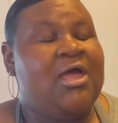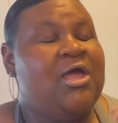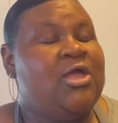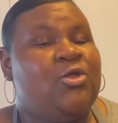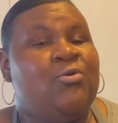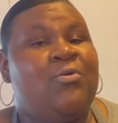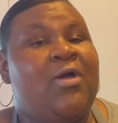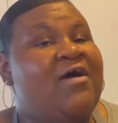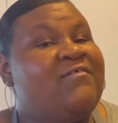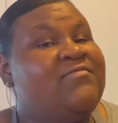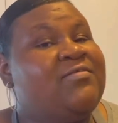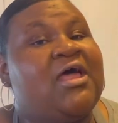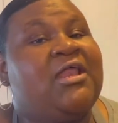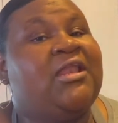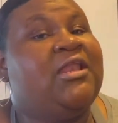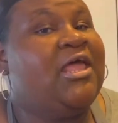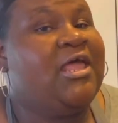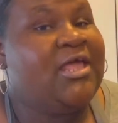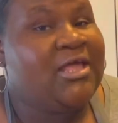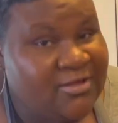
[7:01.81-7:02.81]
You have not
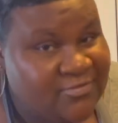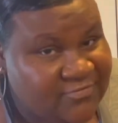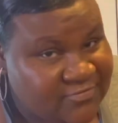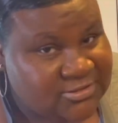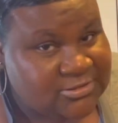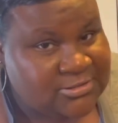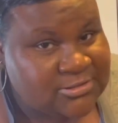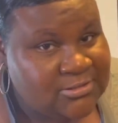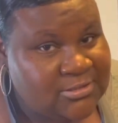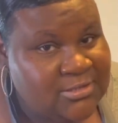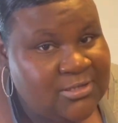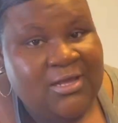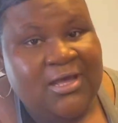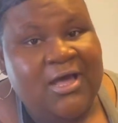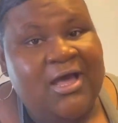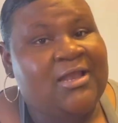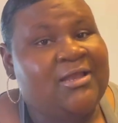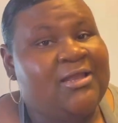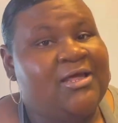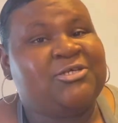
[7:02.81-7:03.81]
lived
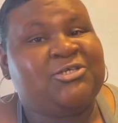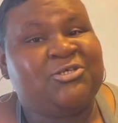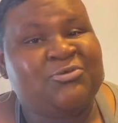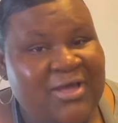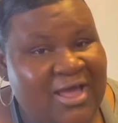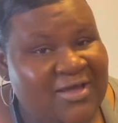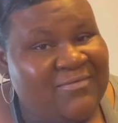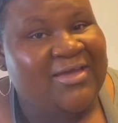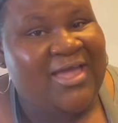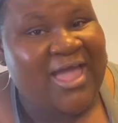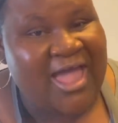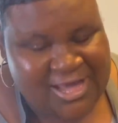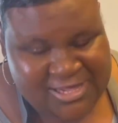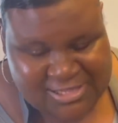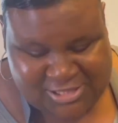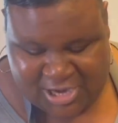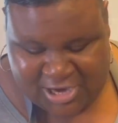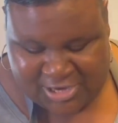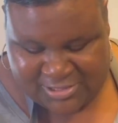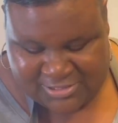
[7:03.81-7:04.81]
unless you have a cast iron